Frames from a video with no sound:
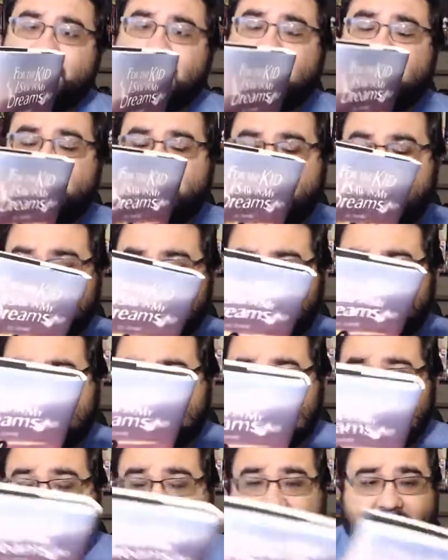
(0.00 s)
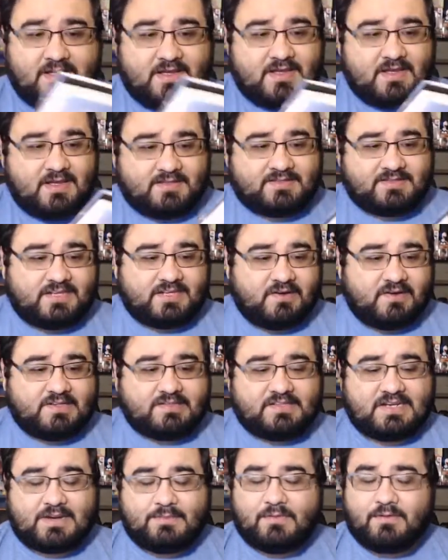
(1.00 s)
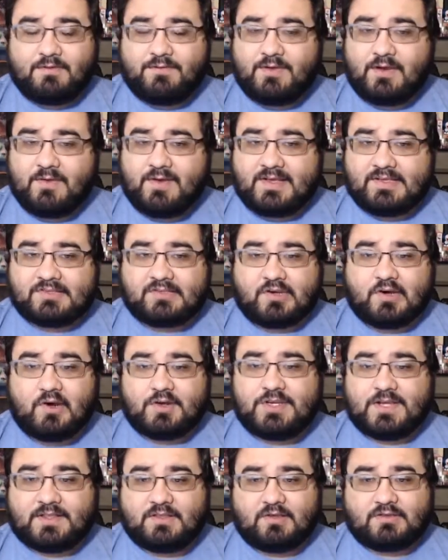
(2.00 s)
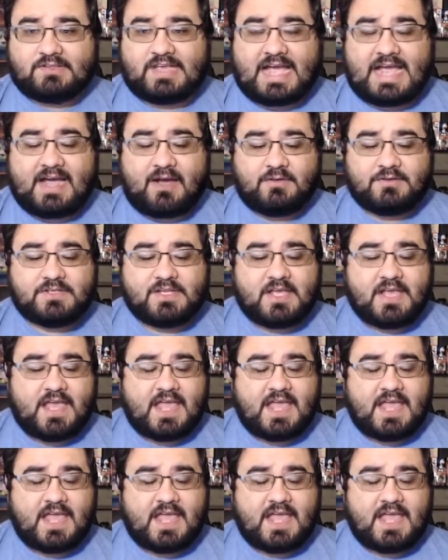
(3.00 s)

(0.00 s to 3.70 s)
manga series that I'm reviewing, so go check those out.